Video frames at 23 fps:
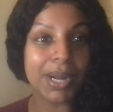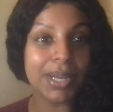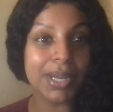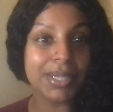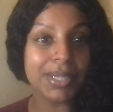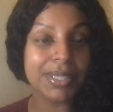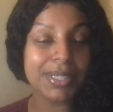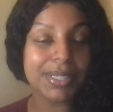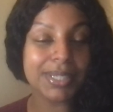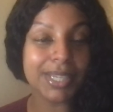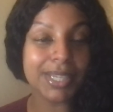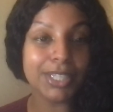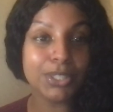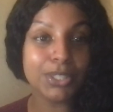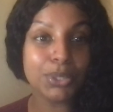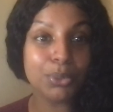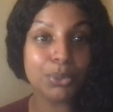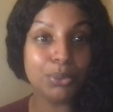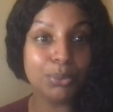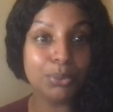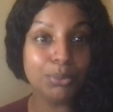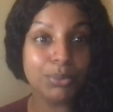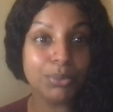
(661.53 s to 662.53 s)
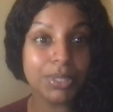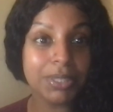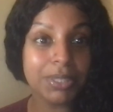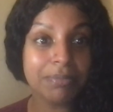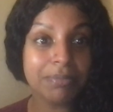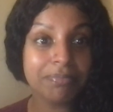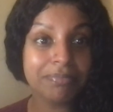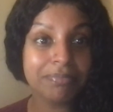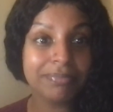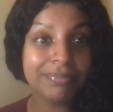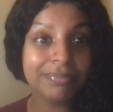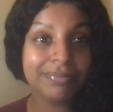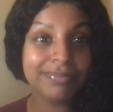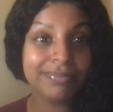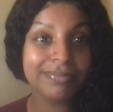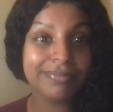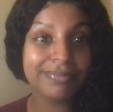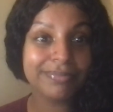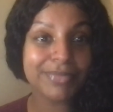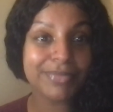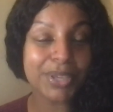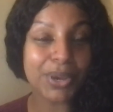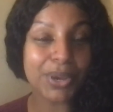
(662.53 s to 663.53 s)
stay tuned.
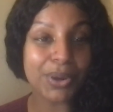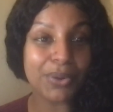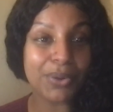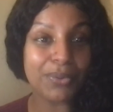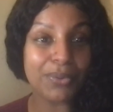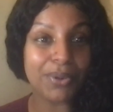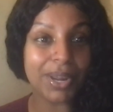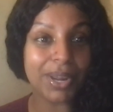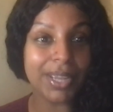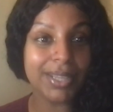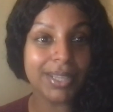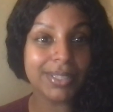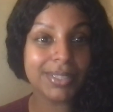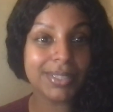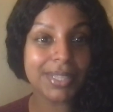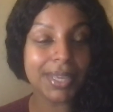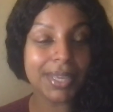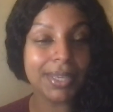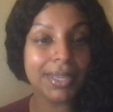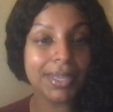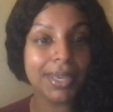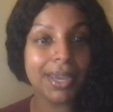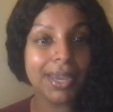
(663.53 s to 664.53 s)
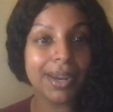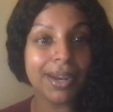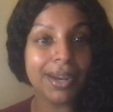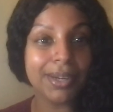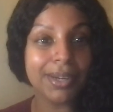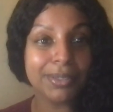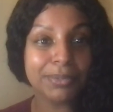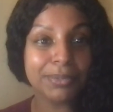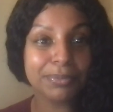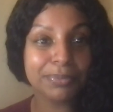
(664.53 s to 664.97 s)
All right, take care.